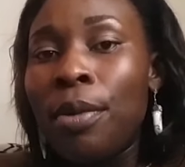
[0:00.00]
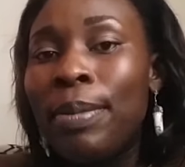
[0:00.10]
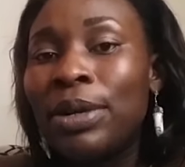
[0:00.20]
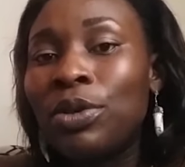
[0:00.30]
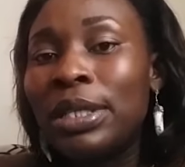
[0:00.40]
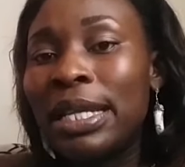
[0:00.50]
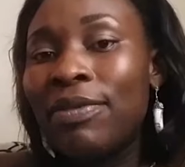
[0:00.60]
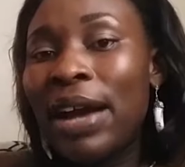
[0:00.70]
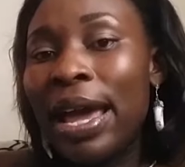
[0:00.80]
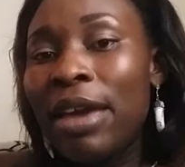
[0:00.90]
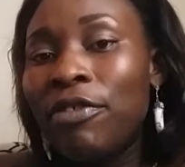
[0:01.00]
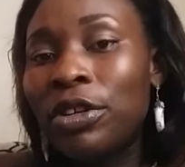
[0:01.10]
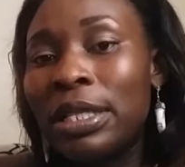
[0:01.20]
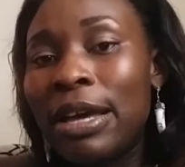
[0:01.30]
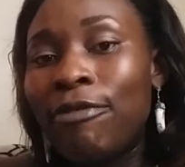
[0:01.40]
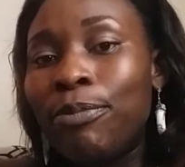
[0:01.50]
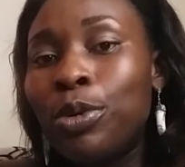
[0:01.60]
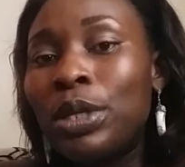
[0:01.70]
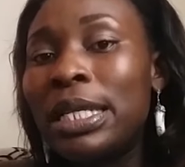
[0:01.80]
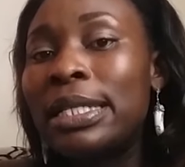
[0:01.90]
But whatever effort they've
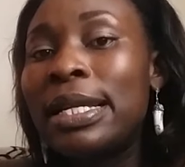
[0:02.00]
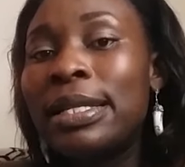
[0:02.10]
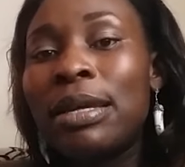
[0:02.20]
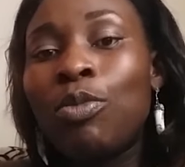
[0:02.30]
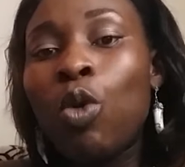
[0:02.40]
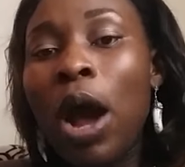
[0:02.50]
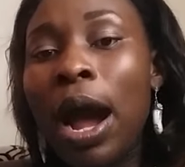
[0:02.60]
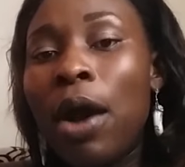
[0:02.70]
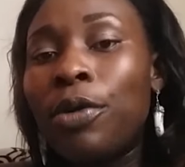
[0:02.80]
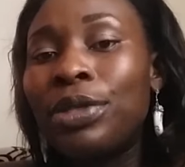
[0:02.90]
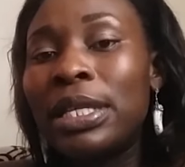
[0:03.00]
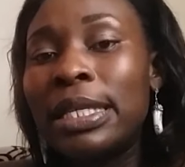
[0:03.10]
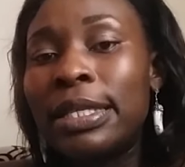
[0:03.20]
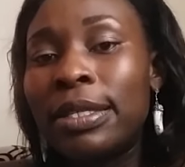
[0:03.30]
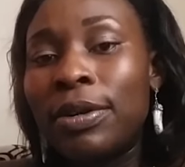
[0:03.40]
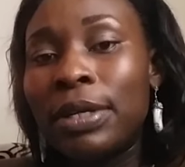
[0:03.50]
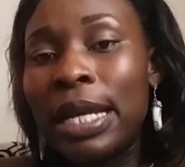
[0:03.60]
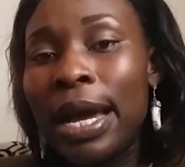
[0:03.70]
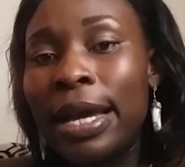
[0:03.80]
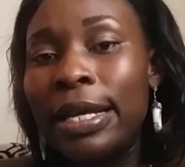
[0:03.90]
put in, tell them, wow, this is so
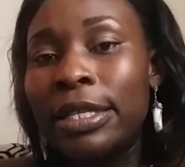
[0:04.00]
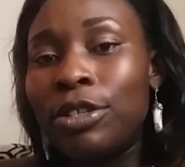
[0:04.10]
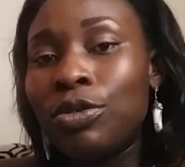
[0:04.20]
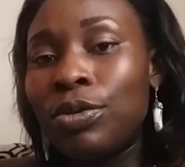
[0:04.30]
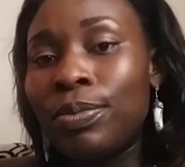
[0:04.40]
nice.